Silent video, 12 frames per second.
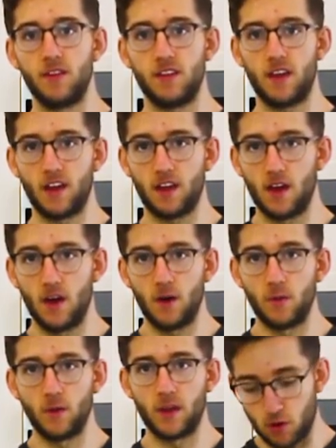thing
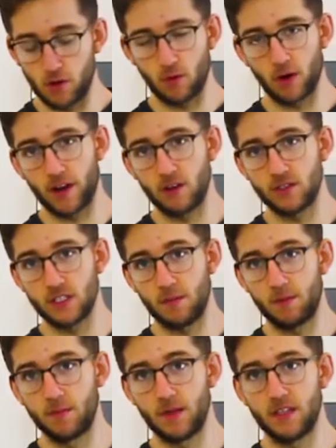with pre-workout
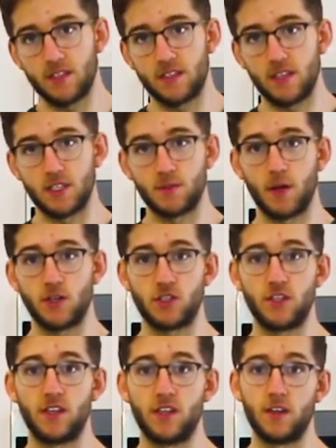supplements,
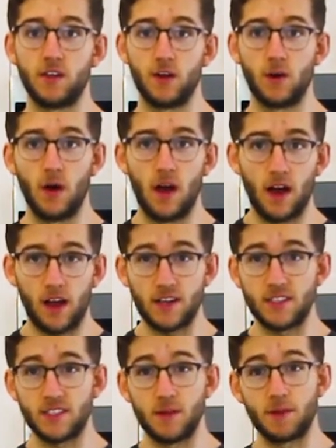especially, you know,
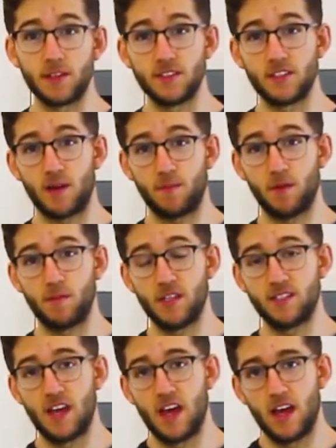high stimulant
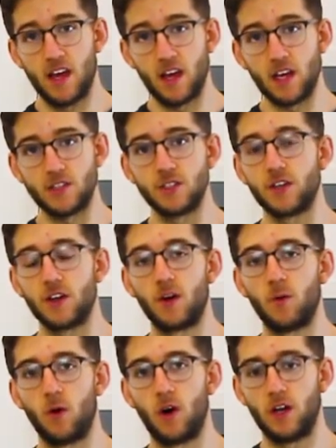supplements, is you're
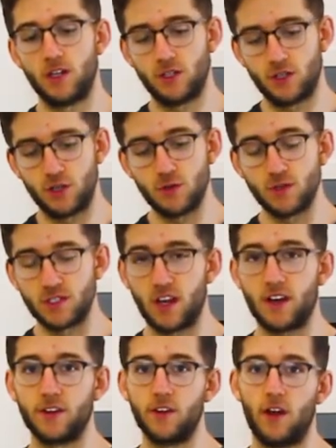gonna want to
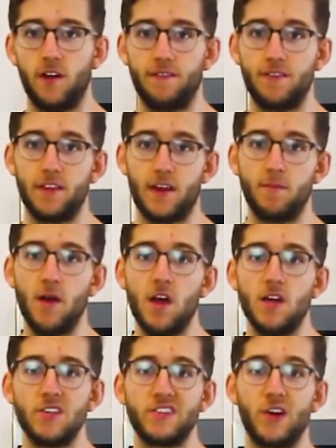cycle off of them.
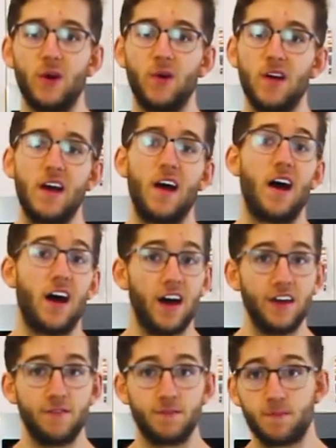So
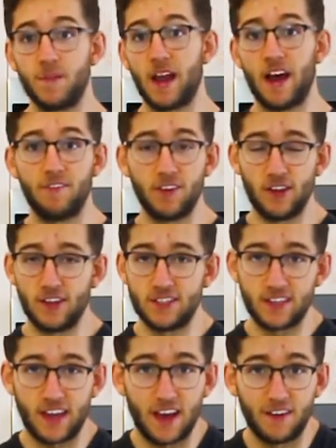I've been having
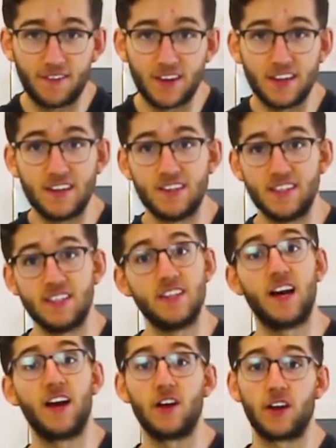lots of caffeine this
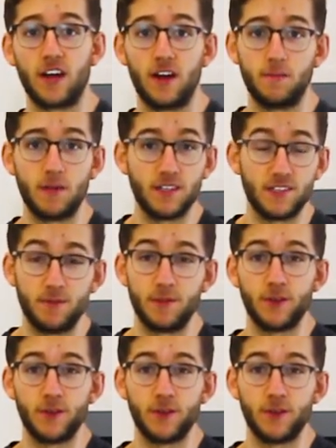entire cut because I've been